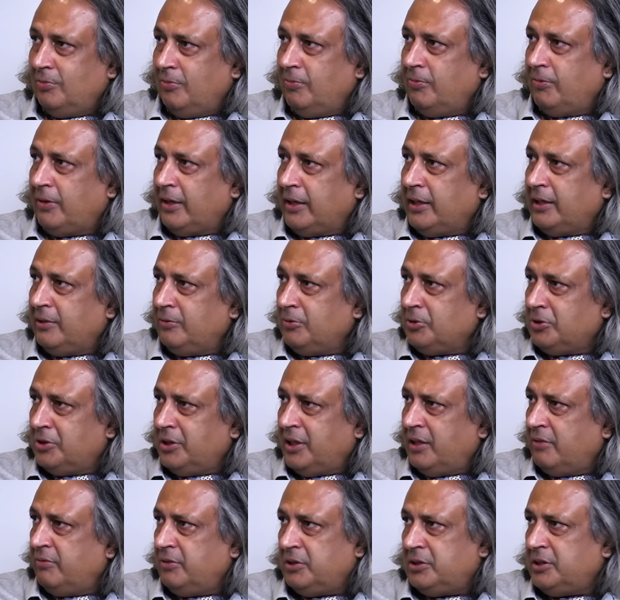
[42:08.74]
while he was
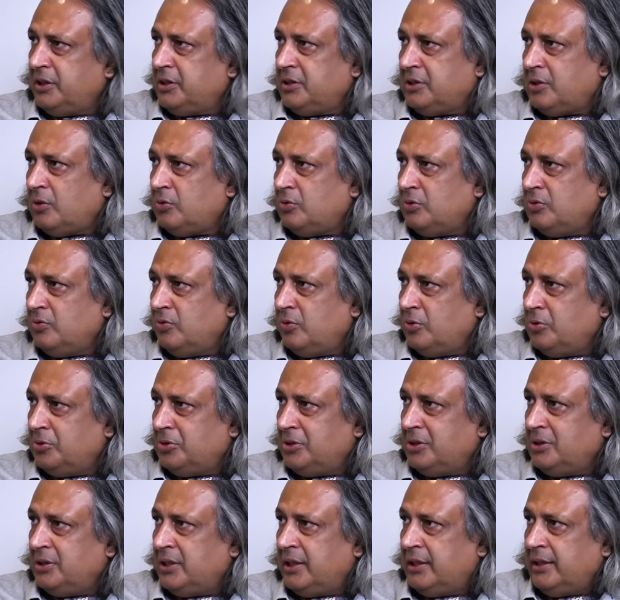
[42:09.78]
there with 6,000
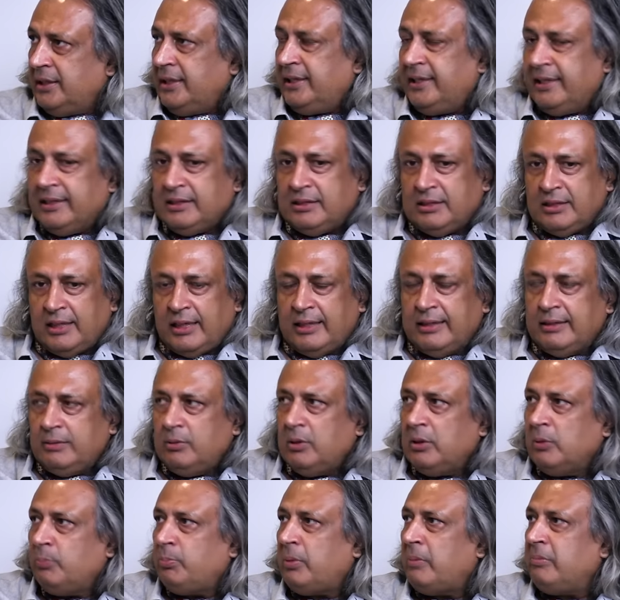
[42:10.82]
forces, and he has said
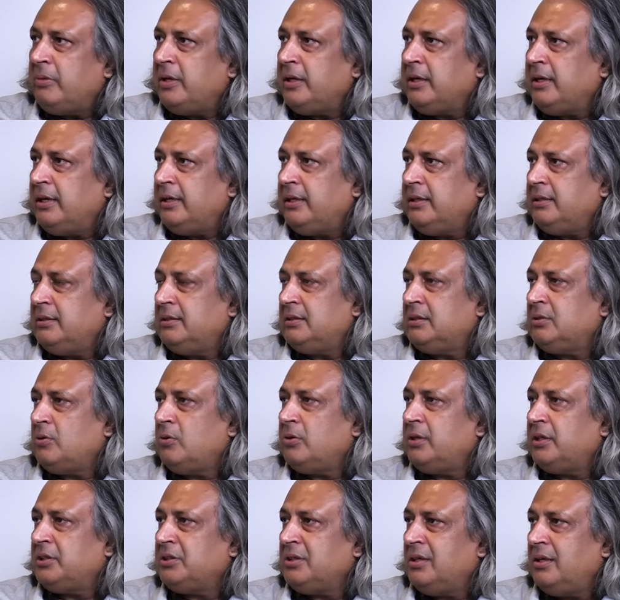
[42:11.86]
publicly in his
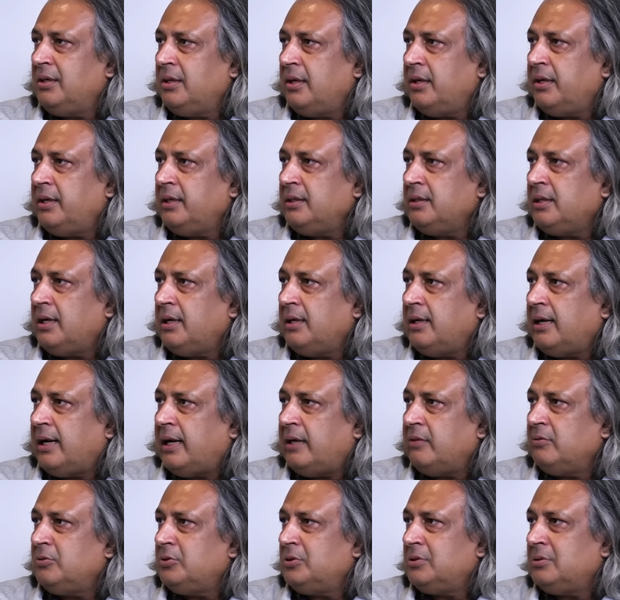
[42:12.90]
congressional hearing that
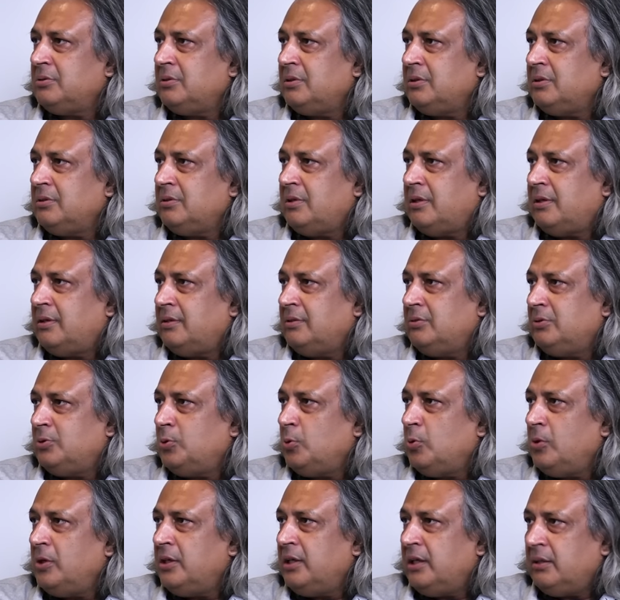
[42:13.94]
I was
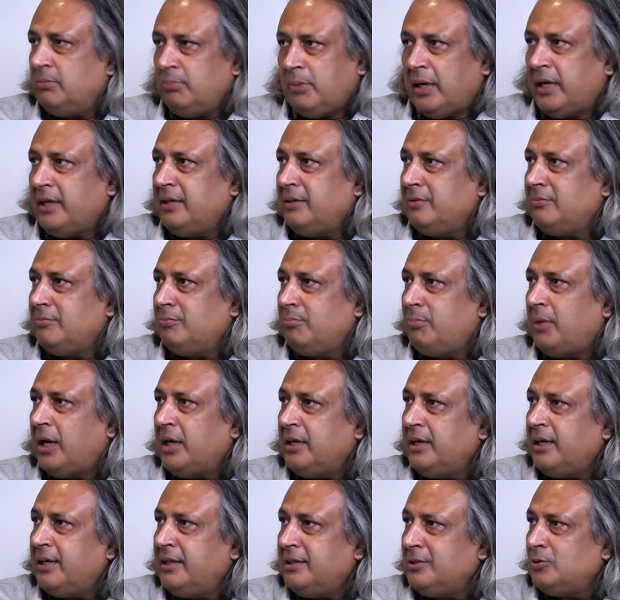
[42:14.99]
told that my
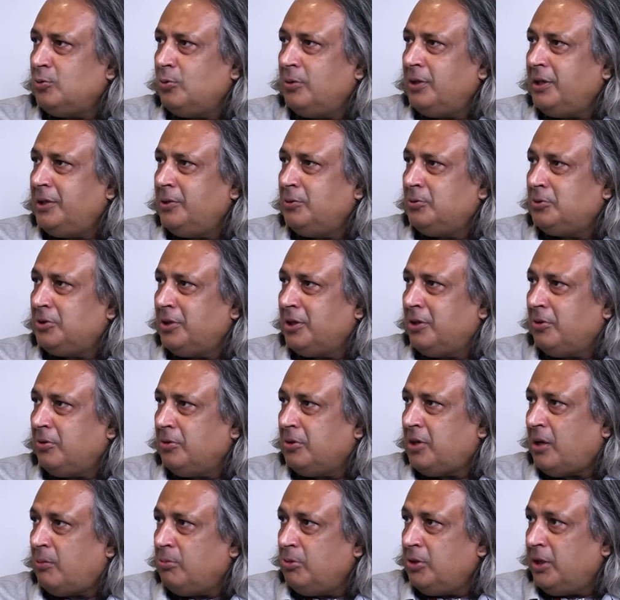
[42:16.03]
mandate is only to
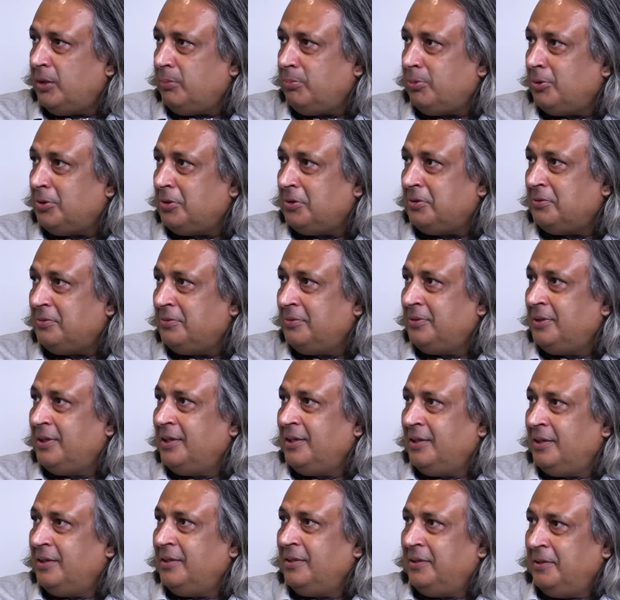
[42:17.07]
secure Kabul airport.
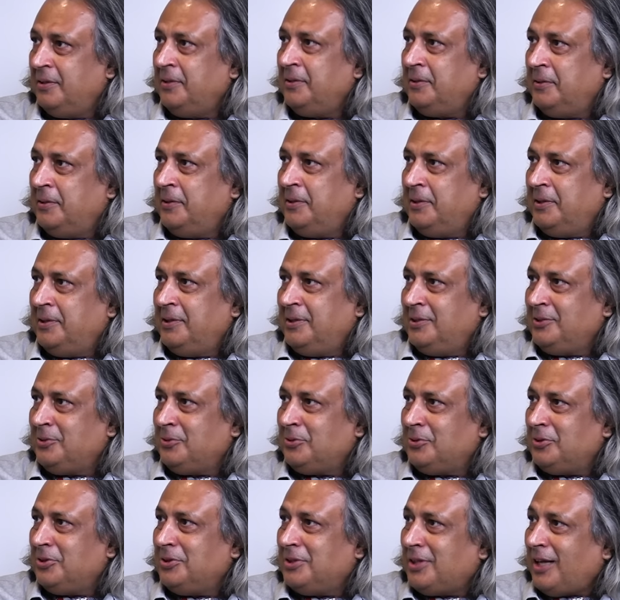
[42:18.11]
Airport, okay.
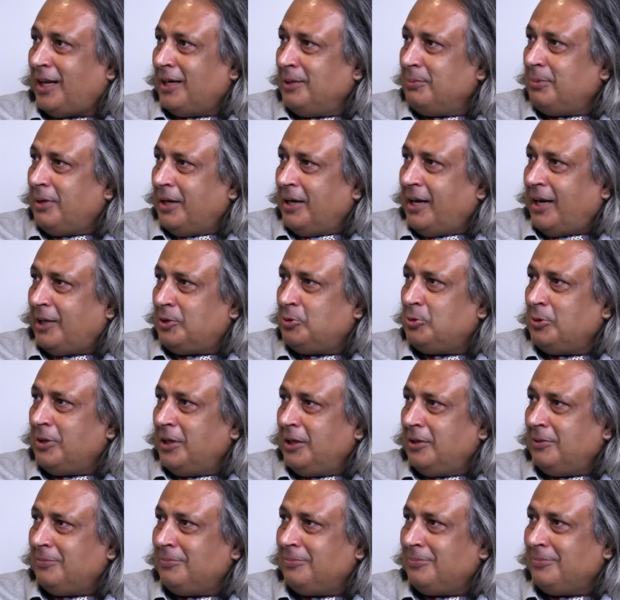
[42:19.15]
So the Taliban
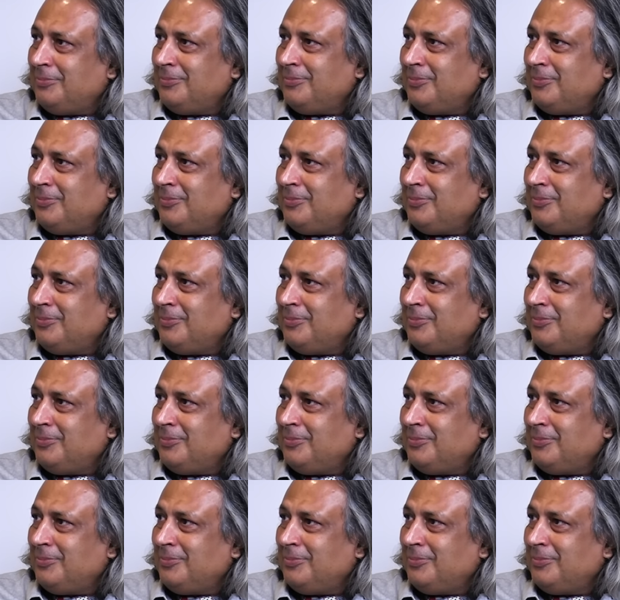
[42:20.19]
actually,